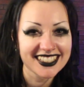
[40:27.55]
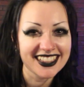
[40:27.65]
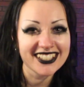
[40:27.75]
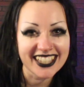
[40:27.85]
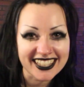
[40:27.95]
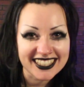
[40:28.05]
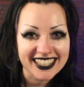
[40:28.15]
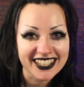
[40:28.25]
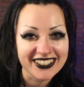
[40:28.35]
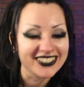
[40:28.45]
Look at
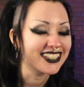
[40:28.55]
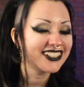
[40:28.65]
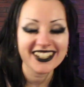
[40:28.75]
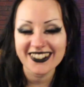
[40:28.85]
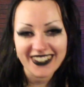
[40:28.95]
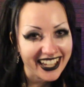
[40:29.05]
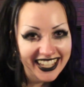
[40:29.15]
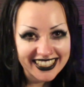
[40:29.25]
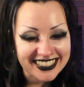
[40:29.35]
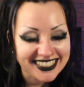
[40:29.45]
you, you're
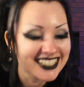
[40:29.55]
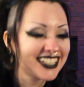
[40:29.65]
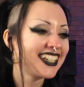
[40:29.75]
great.